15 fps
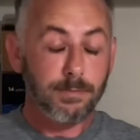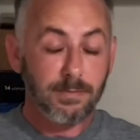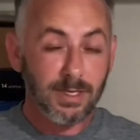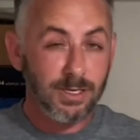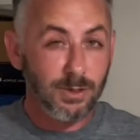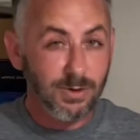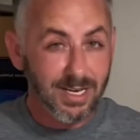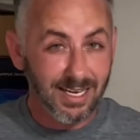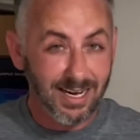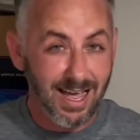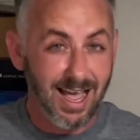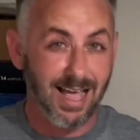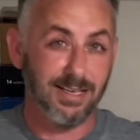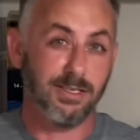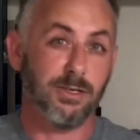You
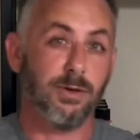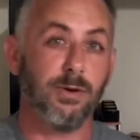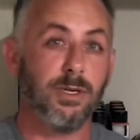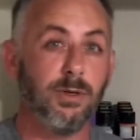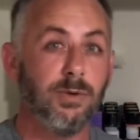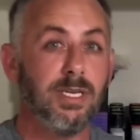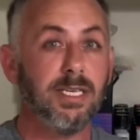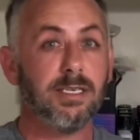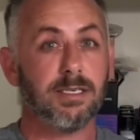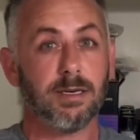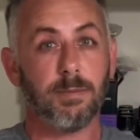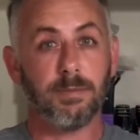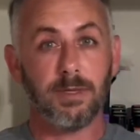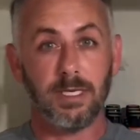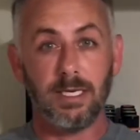cannot. So you need
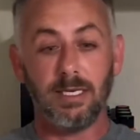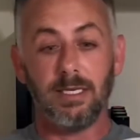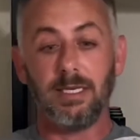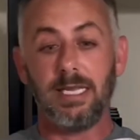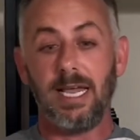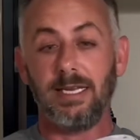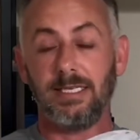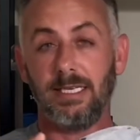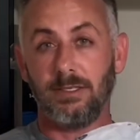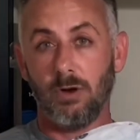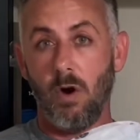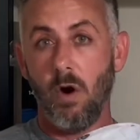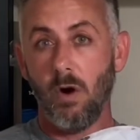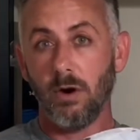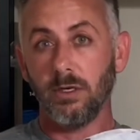something that's a
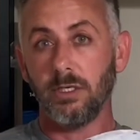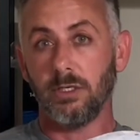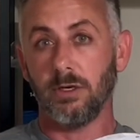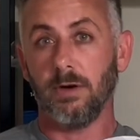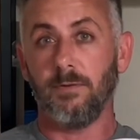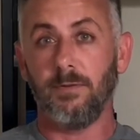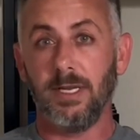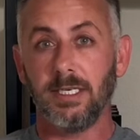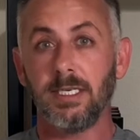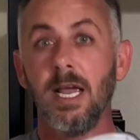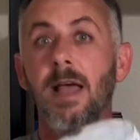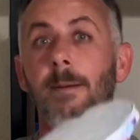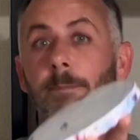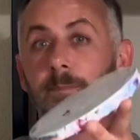hard surface